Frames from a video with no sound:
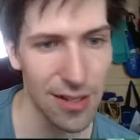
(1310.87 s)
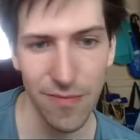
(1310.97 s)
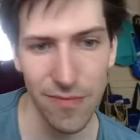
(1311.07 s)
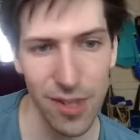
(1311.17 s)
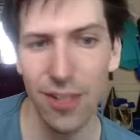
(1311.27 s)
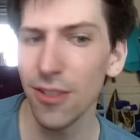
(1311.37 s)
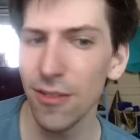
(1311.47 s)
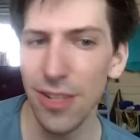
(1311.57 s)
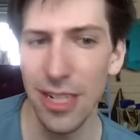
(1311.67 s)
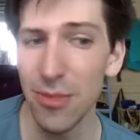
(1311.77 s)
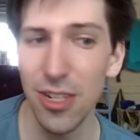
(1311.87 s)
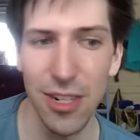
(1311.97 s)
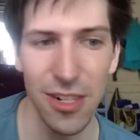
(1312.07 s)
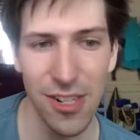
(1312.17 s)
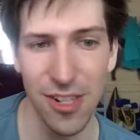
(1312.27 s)
Also, Redemption
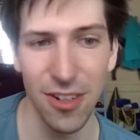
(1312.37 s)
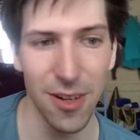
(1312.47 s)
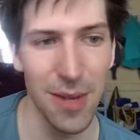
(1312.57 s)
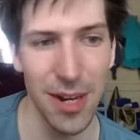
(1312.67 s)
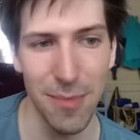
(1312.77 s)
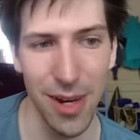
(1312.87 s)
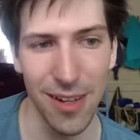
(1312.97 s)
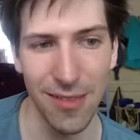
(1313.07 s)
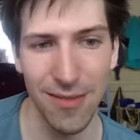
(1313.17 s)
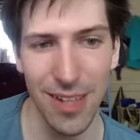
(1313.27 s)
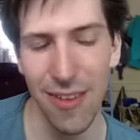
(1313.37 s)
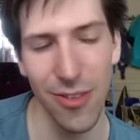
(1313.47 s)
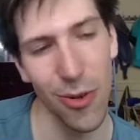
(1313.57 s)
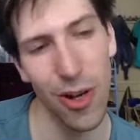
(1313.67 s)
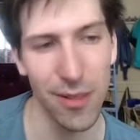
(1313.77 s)
into Shielded Minibot. Kind of
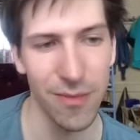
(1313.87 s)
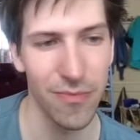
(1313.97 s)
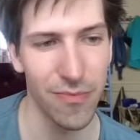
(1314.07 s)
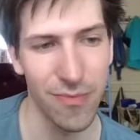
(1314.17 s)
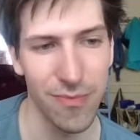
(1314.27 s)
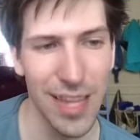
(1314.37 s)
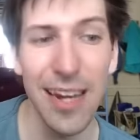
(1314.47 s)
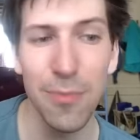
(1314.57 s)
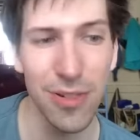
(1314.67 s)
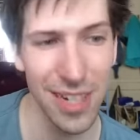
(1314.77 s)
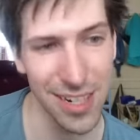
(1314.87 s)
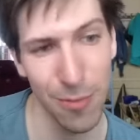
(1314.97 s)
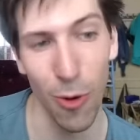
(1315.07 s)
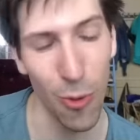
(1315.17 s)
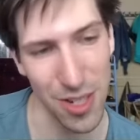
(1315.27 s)
annoying. Kind of
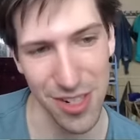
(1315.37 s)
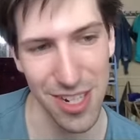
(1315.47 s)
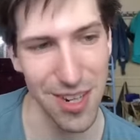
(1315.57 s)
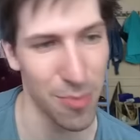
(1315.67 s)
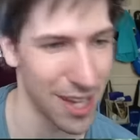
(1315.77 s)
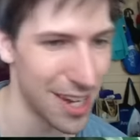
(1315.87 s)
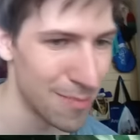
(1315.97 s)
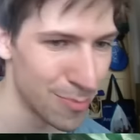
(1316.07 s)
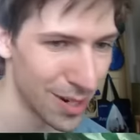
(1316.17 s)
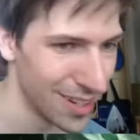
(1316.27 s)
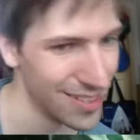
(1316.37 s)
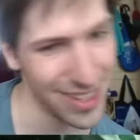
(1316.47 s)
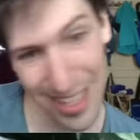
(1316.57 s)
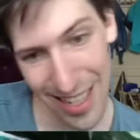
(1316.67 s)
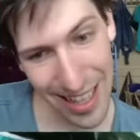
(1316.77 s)
predictable when you see it played, but
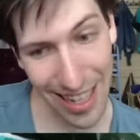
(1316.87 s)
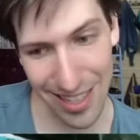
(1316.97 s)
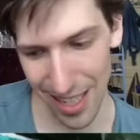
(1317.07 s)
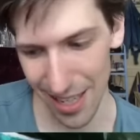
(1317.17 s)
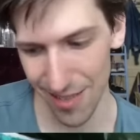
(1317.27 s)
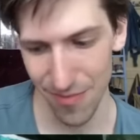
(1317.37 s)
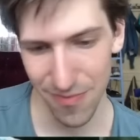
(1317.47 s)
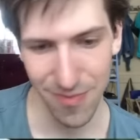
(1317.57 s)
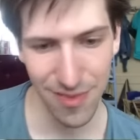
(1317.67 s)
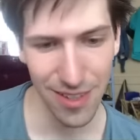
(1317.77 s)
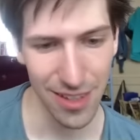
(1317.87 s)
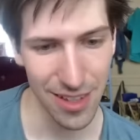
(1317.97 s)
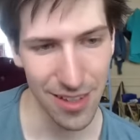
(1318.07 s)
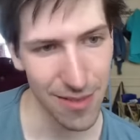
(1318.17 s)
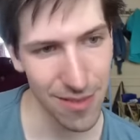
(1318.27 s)
that said,
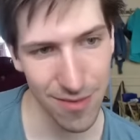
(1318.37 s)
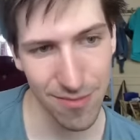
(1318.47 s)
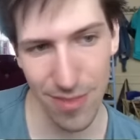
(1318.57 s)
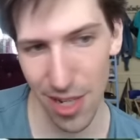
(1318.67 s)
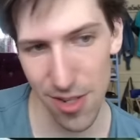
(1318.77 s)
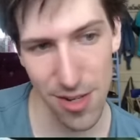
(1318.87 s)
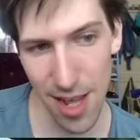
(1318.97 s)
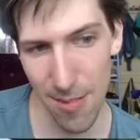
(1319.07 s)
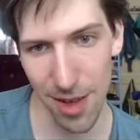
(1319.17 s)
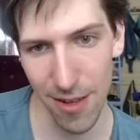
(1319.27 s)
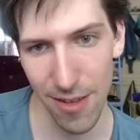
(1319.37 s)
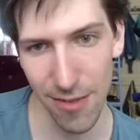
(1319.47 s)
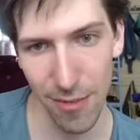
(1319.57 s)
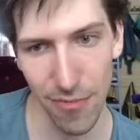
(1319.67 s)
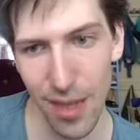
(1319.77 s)
not so sad about it leaving.
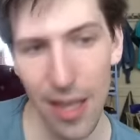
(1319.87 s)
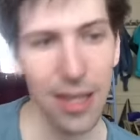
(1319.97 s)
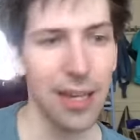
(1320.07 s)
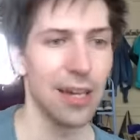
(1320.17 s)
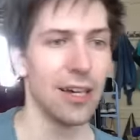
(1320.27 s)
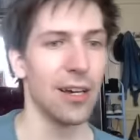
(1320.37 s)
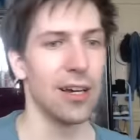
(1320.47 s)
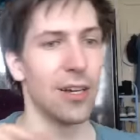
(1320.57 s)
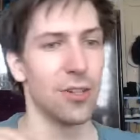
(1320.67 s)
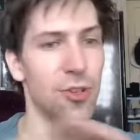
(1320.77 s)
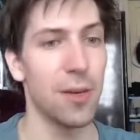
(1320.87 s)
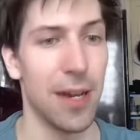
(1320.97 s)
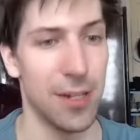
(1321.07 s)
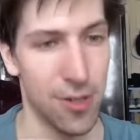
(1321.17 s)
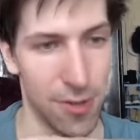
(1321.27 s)

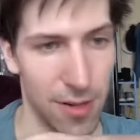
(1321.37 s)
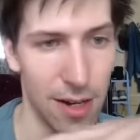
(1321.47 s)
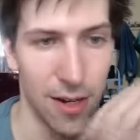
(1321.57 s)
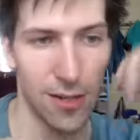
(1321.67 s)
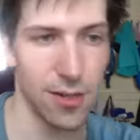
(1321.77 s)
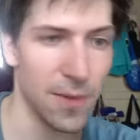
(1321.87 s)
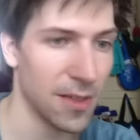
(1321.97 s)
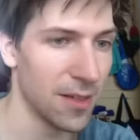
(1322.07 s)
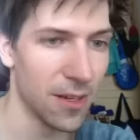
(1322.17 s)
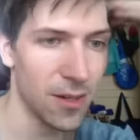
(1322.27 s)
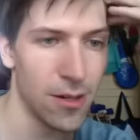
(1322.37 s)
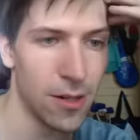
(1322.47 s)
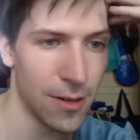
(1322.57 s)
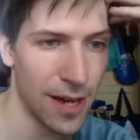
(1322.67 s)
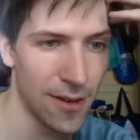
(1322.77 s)
Shrinkmeister. Now, you might think, oh,
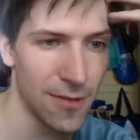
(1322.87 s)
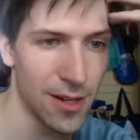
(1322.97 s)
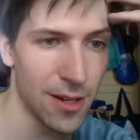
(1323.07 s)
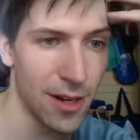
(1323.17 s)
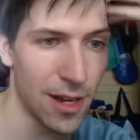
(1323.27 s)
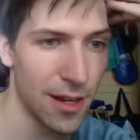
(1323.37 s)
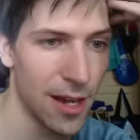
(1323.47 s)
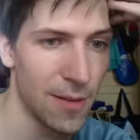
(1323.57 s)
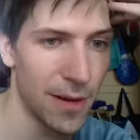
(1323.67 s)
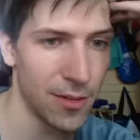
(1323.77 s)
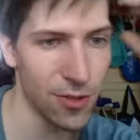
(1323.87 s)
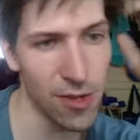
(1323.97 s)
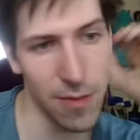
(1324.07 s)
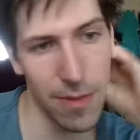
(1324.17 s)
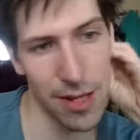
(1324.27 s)
what could I hate about
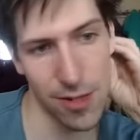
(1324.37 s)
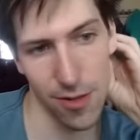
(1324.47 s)
Shrinkmeister?